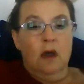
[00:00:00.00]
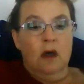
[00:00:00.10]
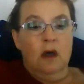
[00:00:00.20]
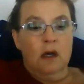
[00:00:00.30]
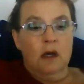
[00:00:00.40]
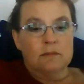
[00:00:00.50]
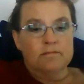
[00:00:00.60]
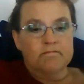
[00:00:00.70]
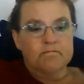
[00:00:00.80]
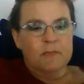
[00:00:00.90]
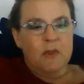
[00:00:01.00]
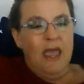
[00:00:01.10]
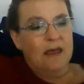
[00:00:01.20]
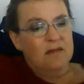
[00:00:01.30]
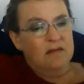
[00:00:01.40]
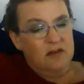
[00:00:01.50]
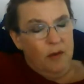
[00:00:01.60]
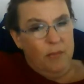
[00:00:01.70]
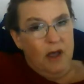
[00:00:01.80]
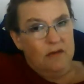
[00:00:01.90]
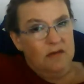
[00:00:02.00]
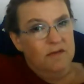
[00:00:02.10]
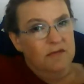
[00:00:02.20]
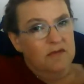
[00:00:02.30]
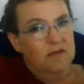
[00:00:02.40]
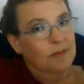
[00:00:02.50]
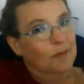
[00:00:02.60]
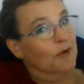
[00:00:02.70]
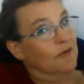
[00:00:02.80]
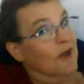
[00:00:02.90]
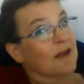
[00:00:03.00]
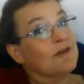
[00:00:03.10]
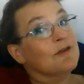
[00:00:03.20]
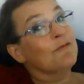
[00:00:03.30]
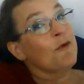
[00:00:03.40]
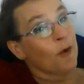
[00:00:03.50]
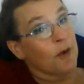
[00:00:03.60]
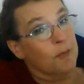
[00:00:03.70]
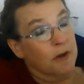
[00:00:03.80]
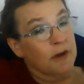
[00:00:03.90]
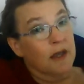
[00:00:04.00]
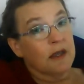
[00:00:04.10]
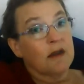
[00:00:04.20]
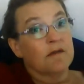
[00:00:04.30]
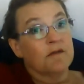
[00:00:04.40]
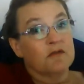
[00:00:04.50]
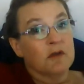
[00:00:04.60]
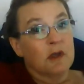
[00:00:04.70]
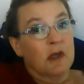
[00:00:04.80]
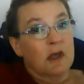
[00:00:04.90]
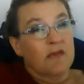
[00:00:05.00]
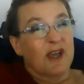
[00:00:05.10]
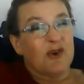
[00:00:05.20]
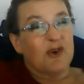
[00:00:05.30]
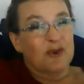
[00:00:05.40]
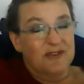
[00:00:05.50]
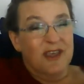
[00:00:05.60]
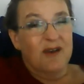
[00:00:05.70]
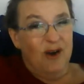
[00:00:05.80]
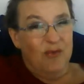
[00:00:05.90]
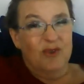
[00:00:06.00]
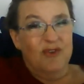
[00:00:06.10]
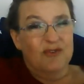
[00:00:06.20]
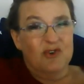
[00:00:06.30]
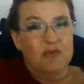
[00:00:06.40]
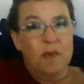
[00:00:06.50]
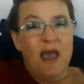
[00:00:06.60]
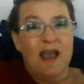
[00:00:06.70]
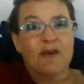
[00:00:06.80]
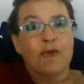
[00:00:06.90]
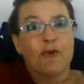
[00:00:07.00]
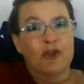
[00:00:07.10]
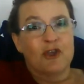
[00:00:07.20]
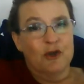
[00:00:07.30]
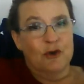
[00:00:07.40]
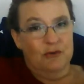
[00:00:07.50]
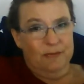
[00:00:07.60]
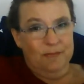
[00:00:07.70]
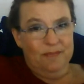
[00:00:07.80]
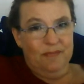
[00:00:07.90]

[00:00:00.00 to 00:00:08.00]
Has some positives, but it's got some very big negatives that could set our research back 30 years.